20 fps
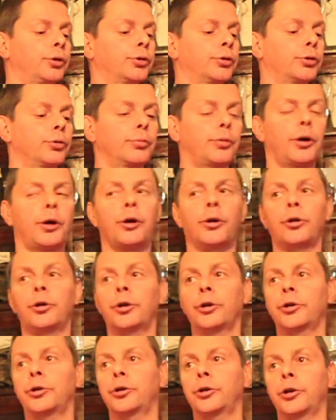to the barrel
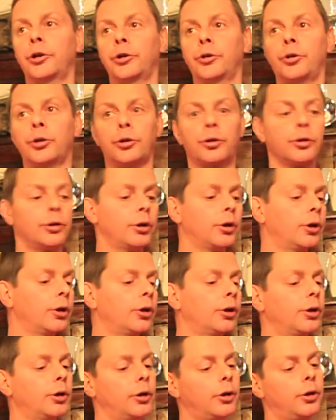on the AR,
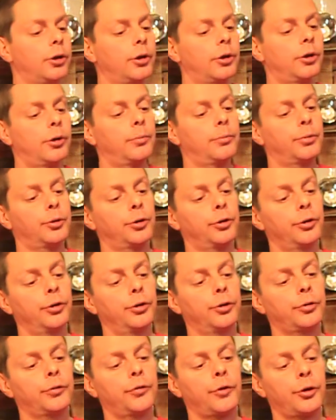but it
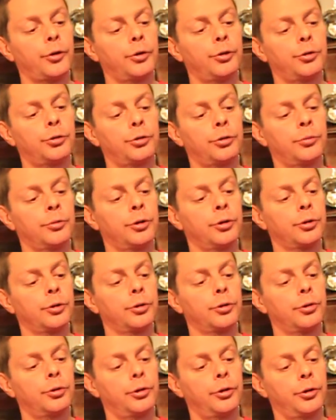is very
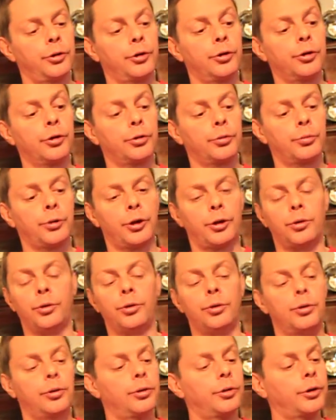similar, and it is metal,
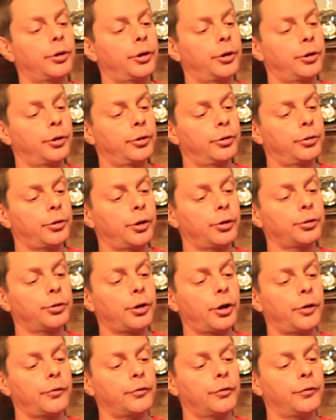and it does
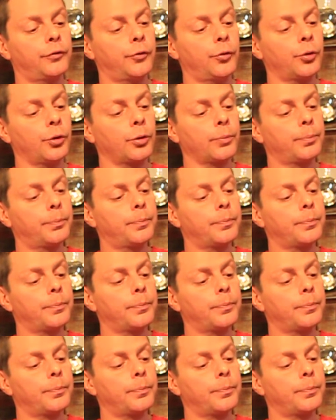have the four